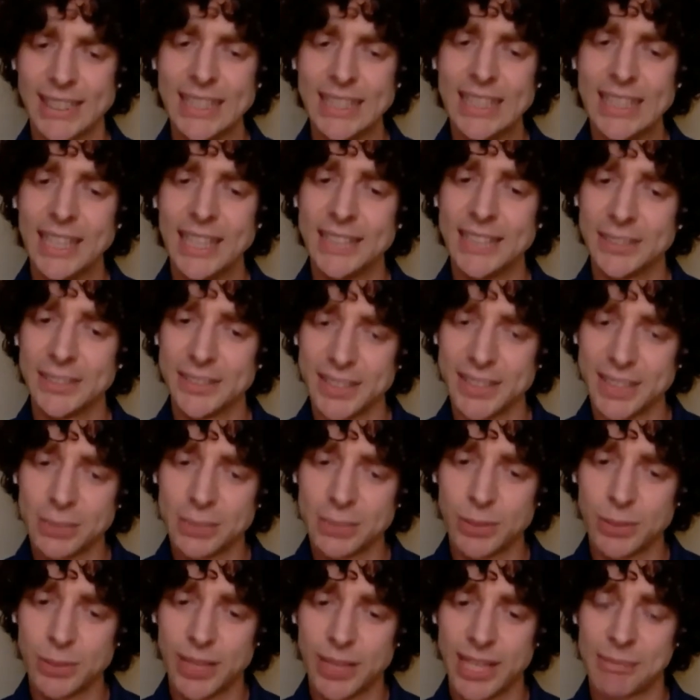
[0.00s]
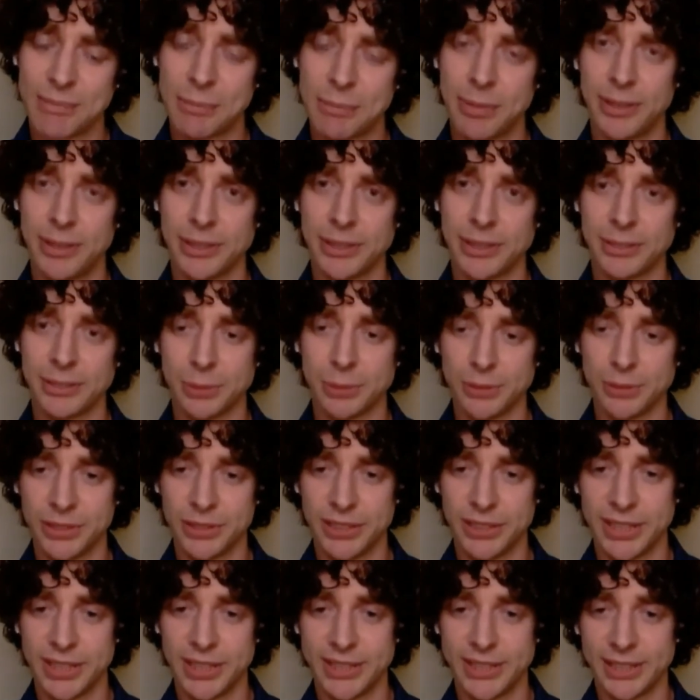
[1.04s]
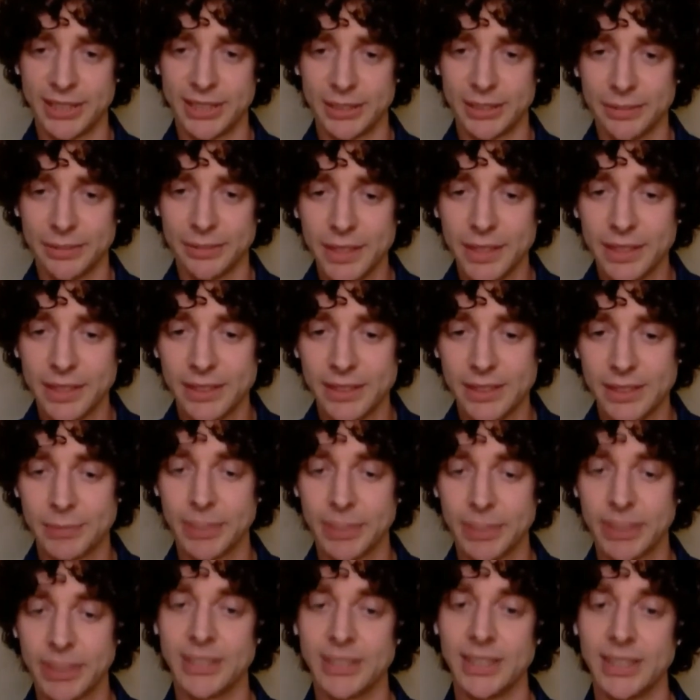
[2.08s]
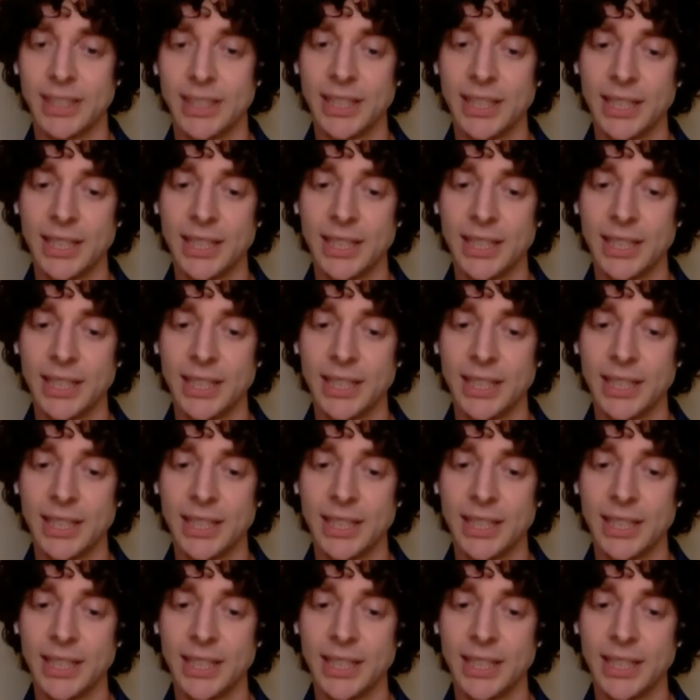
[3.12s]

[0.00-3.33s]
And so this is why he proposed morphogenetic fields, because he